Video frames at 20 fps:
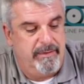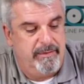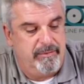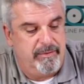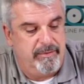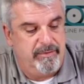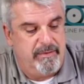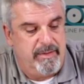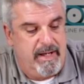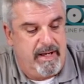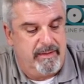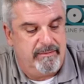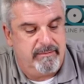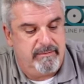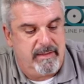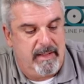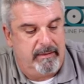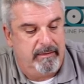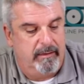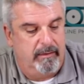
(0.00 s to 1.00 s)
This is not
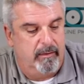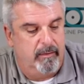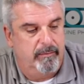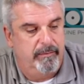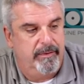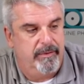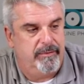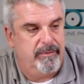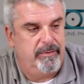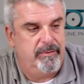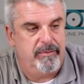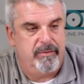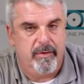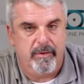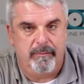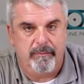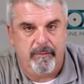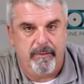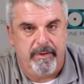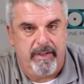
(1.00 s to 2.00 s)
standalone. This is
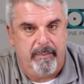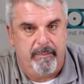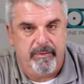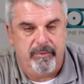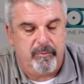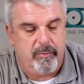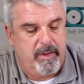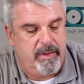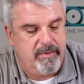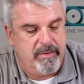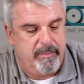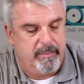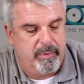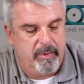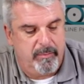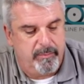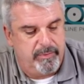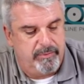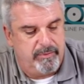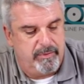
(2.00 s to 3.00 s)
just for demonstration
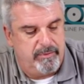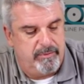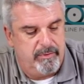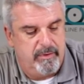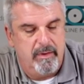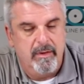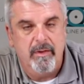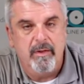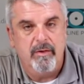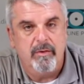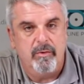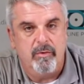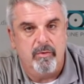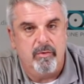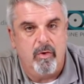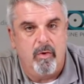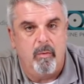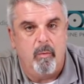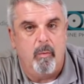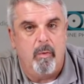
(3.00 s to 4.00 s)
purposes. You
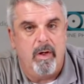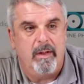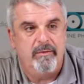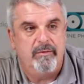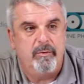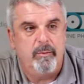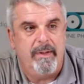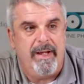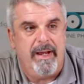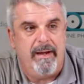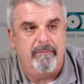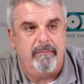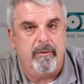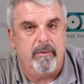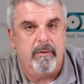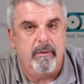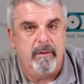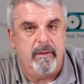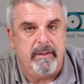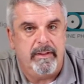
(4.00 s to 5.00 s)
don't want to
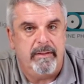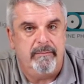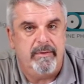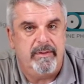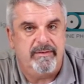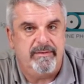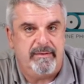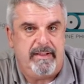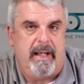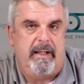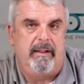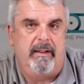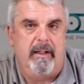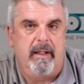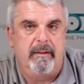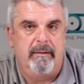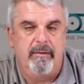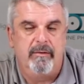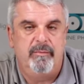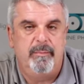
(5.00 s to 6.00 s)
ever leave it standing
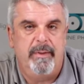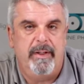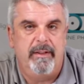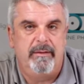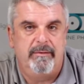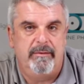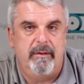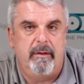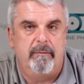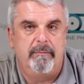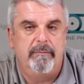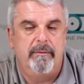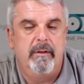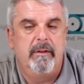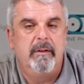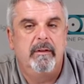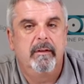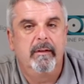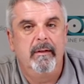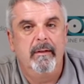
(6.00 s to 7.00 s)
like this by itself.
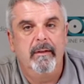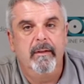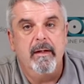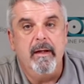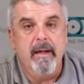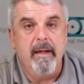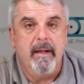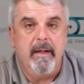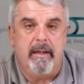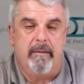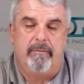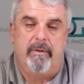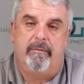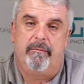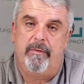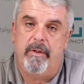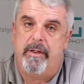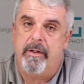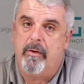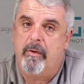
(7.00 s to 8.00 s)
If
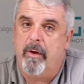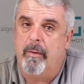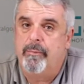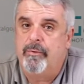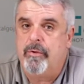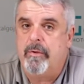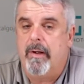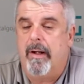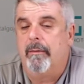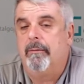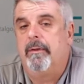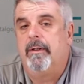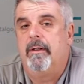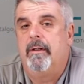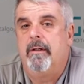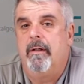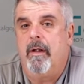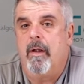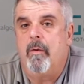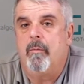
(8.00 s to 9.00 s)
this video helps you out,
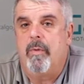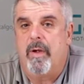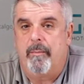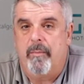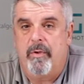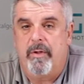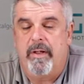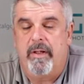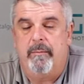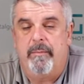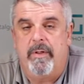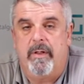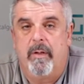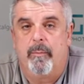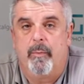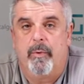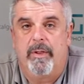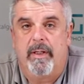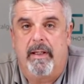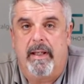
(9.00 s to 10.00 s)
remember to hit me
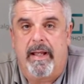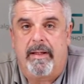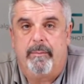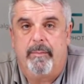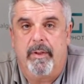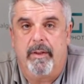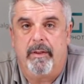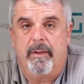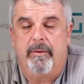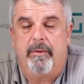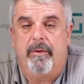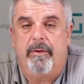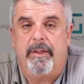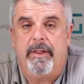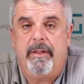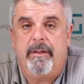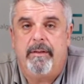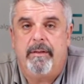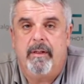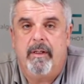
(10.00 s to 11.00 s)
up with a like button
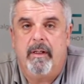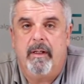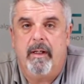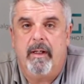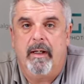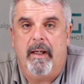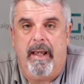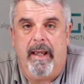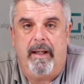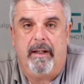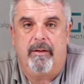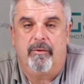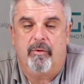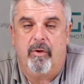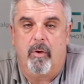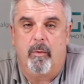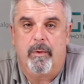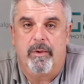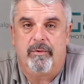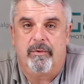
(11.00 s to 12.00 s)
underneath. And as
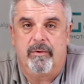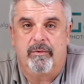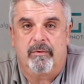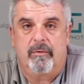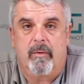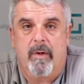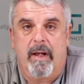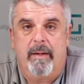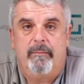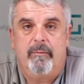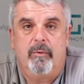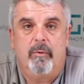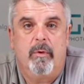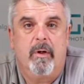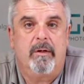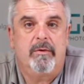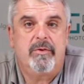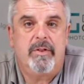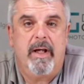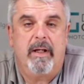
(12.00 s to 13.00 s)
always, subscribe to
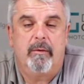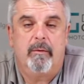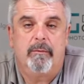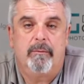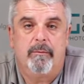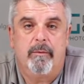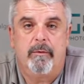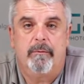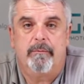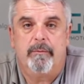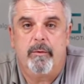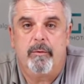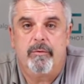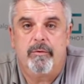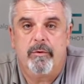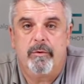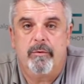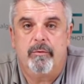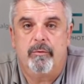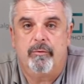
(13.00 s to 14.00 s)
our channel for
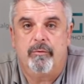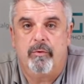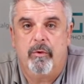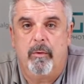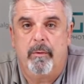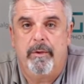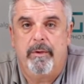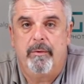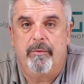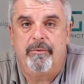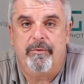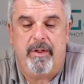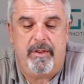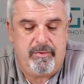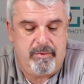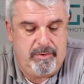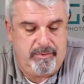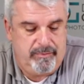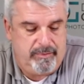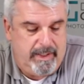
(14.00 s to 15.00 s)
future tutorial
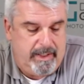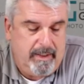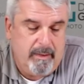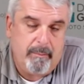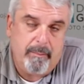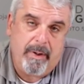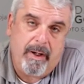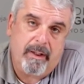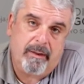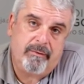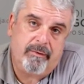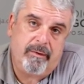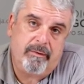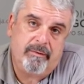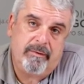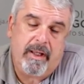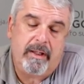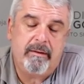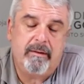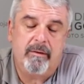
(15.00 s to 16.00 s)
sessions and
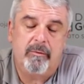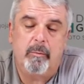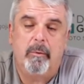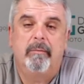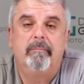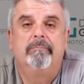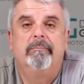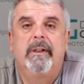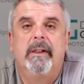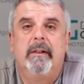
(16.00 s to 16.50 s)
unboxings like this one.